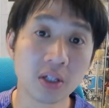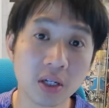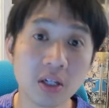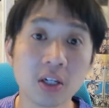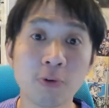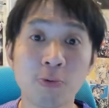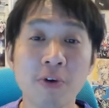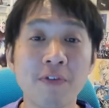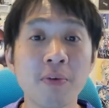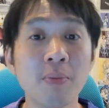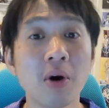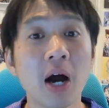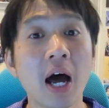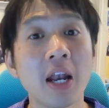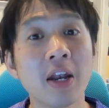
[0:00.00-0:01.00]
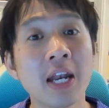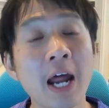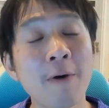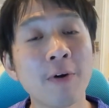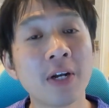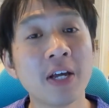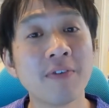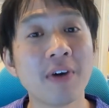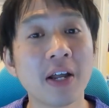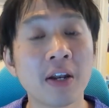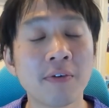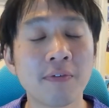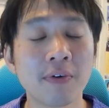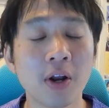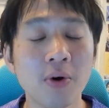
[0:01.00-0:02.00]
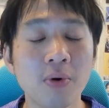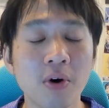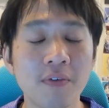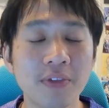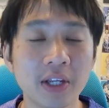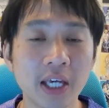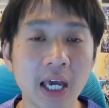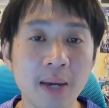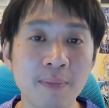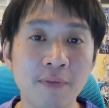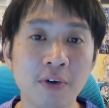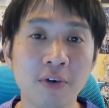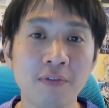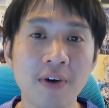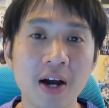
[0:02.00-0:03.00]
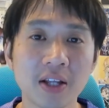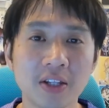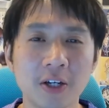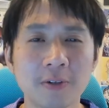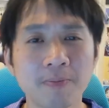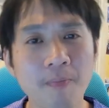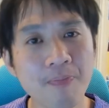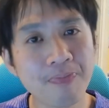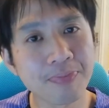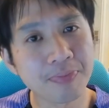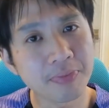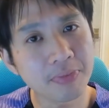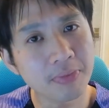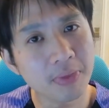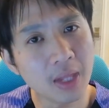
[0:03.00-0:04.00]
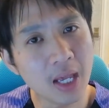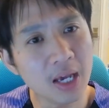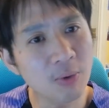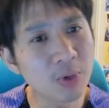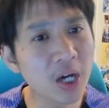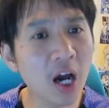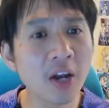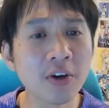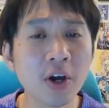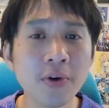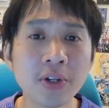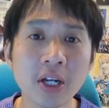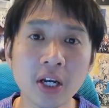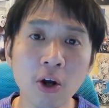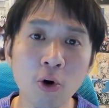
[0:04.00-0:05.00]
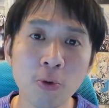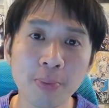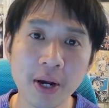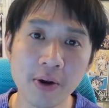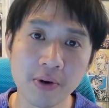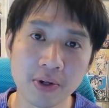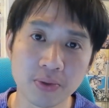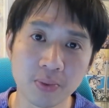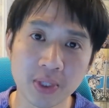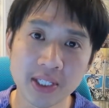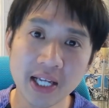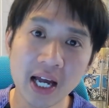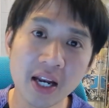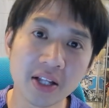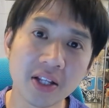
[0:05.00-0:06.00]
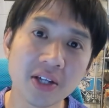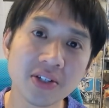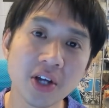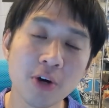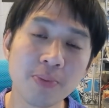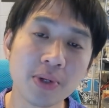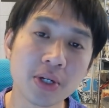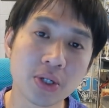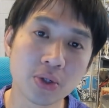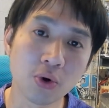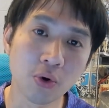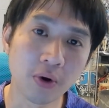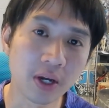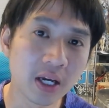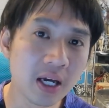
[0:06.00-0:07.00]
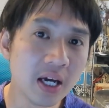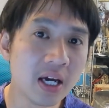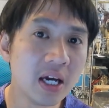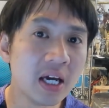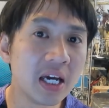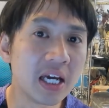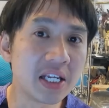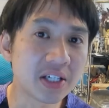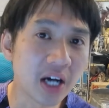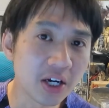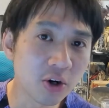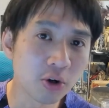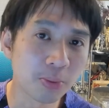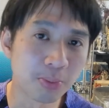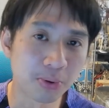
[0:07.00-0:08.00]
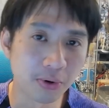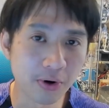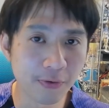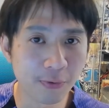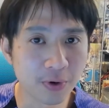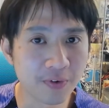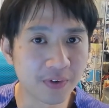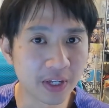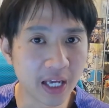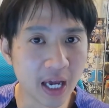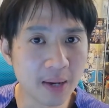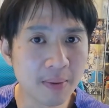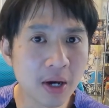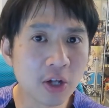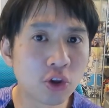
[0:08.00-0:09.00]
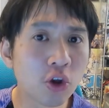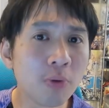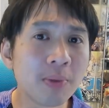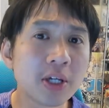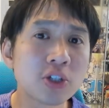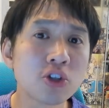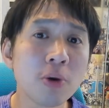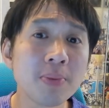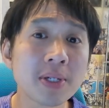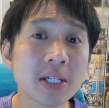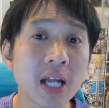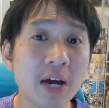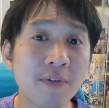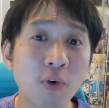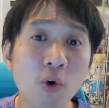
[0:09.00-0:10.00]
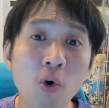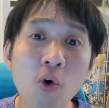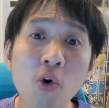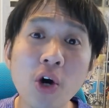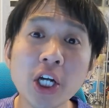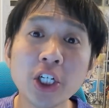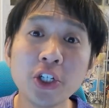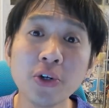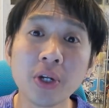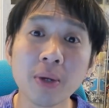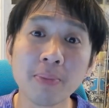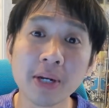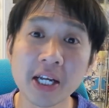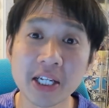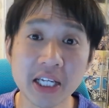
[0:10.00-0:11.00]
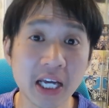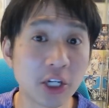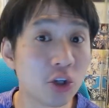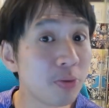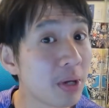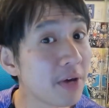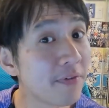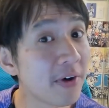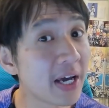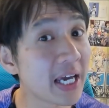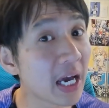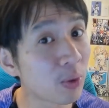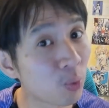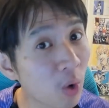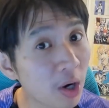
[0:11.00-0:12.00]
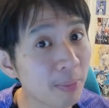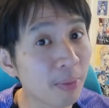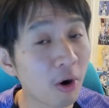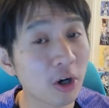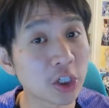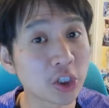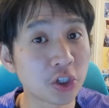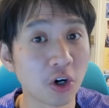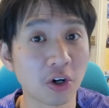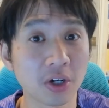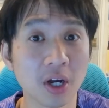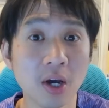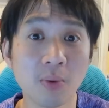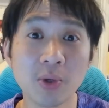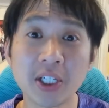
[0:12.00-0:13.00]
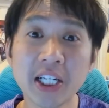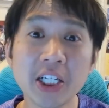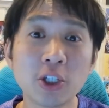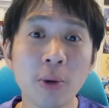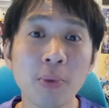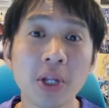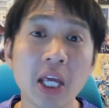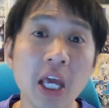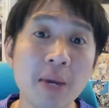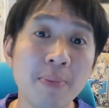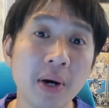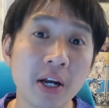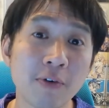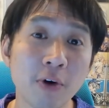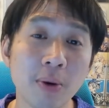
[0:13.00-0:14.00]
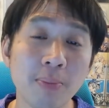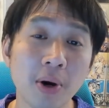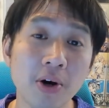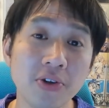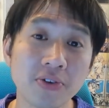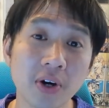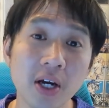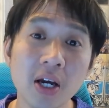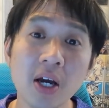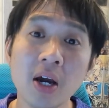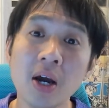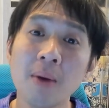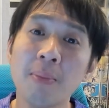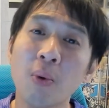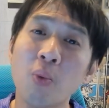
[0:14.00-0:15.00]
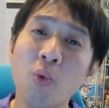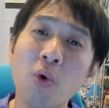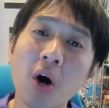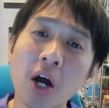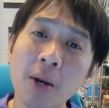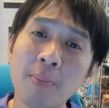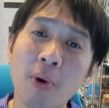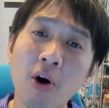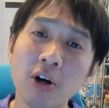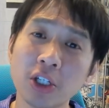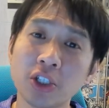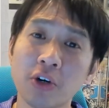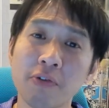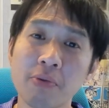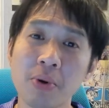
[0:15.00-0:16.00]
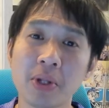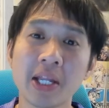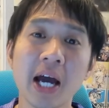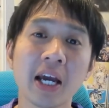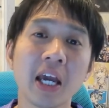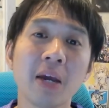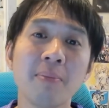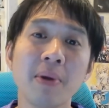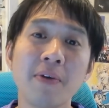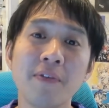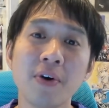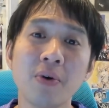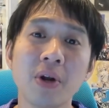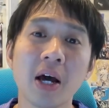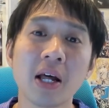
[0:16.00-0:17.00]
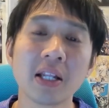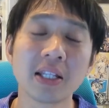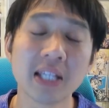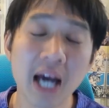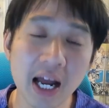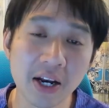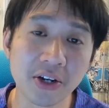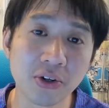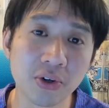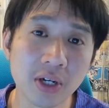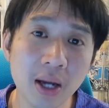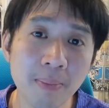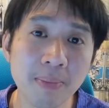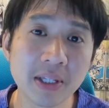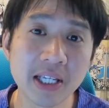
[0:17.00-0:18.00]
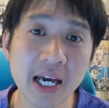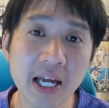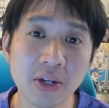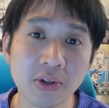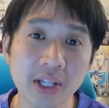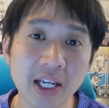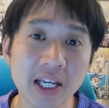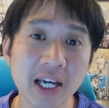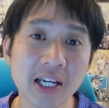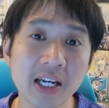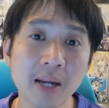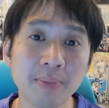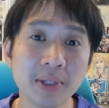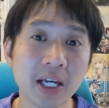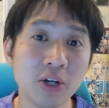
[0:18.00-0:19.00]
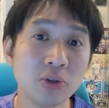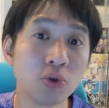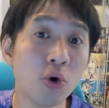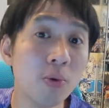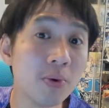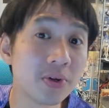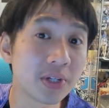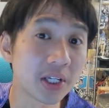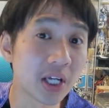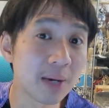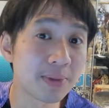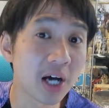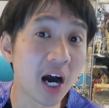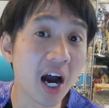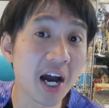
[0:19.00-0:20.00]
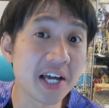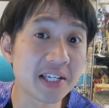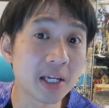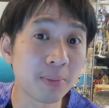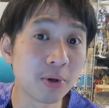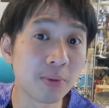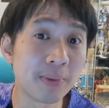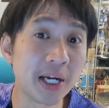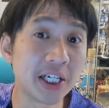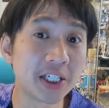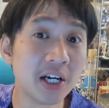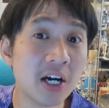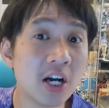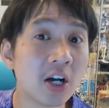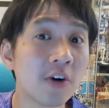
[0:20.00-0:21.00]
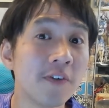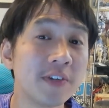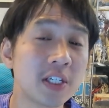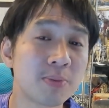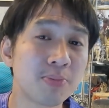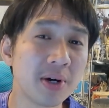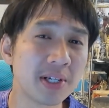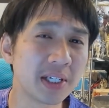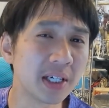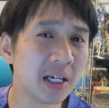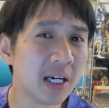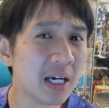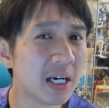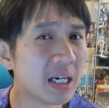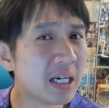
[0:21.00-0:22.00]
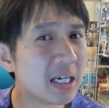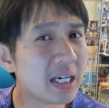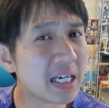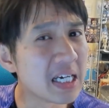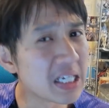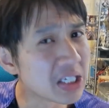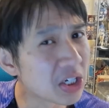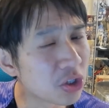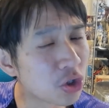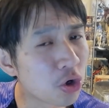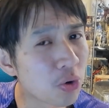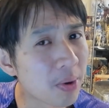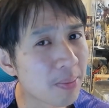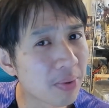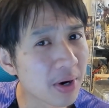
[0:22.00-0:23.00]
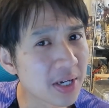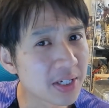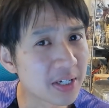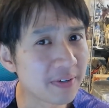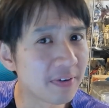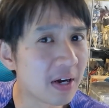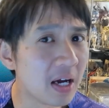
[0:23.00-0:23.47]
the rhythm and narrative and the flow of the game, for the fact that we kind of go into load periods when Salah doesn't open the scoring. He's kind of on periphery of the game. Dominic Szoboszlai, for all his shooting ability, and to be fair, he had 1 pot shot, which did trouble the keeper at the front post, right? But 1 pot shot from your attacking midfield talent, your number 10, your dedicated number 10, who's almost at times highest up on the pitch because of his pressing, isn't too impressive.